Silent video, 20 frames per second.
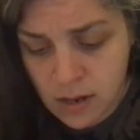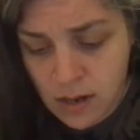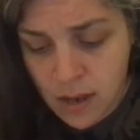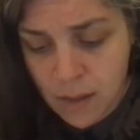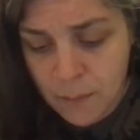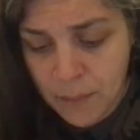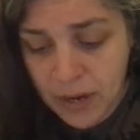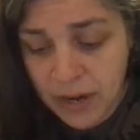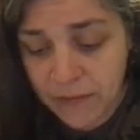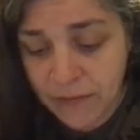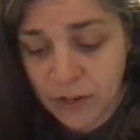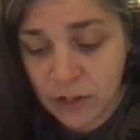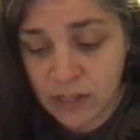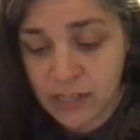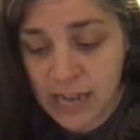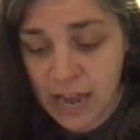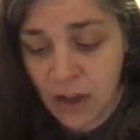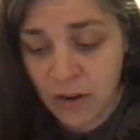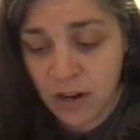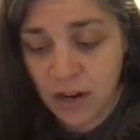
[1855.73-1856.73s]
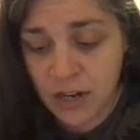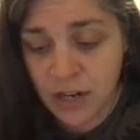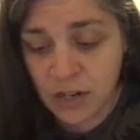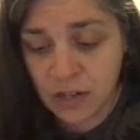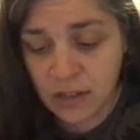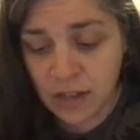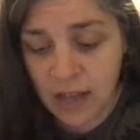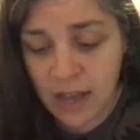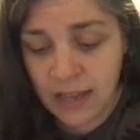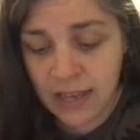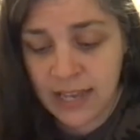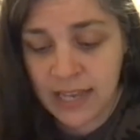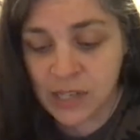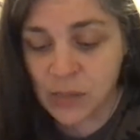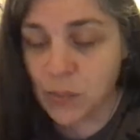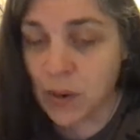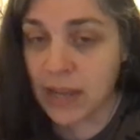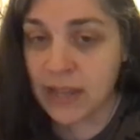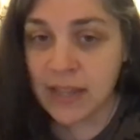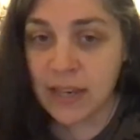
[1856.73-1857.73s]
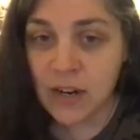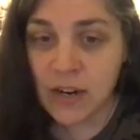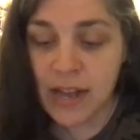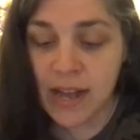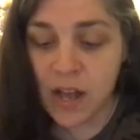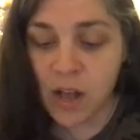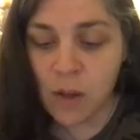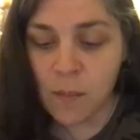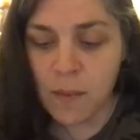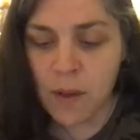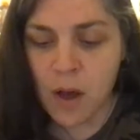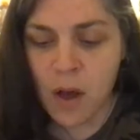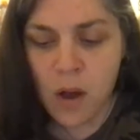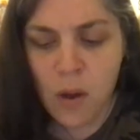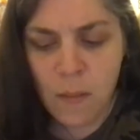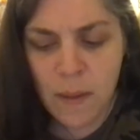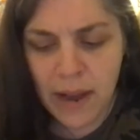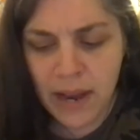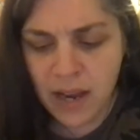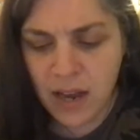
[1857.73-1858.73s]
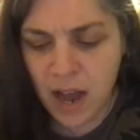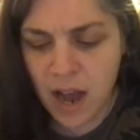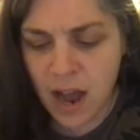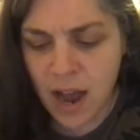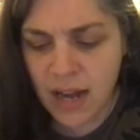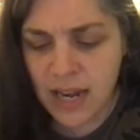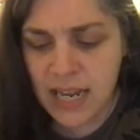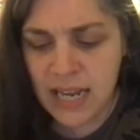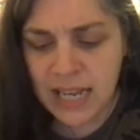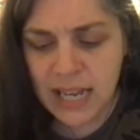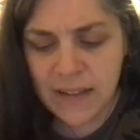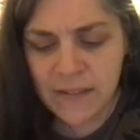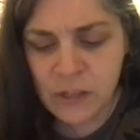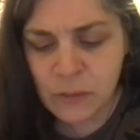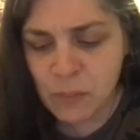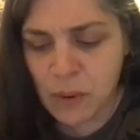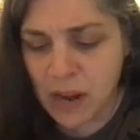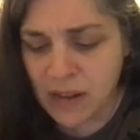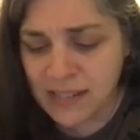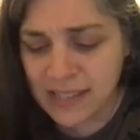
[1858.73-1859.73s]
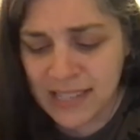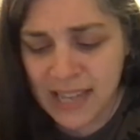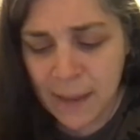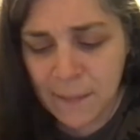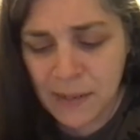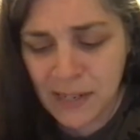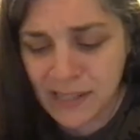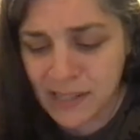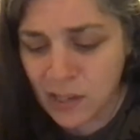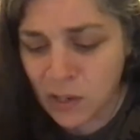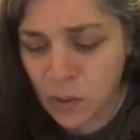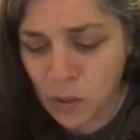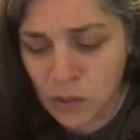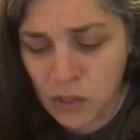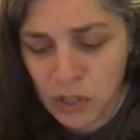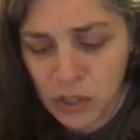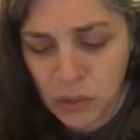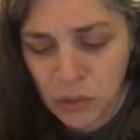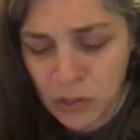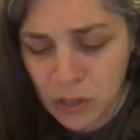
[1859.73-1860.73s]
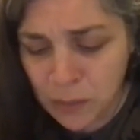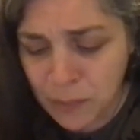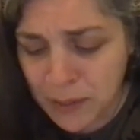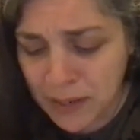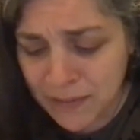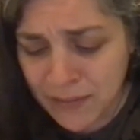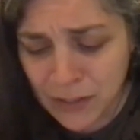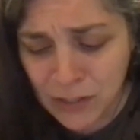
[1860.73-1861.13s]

But if you're down on your luck, he's right there to help. Oh my God, he gives proud skeptics a cold shoulder, but if you're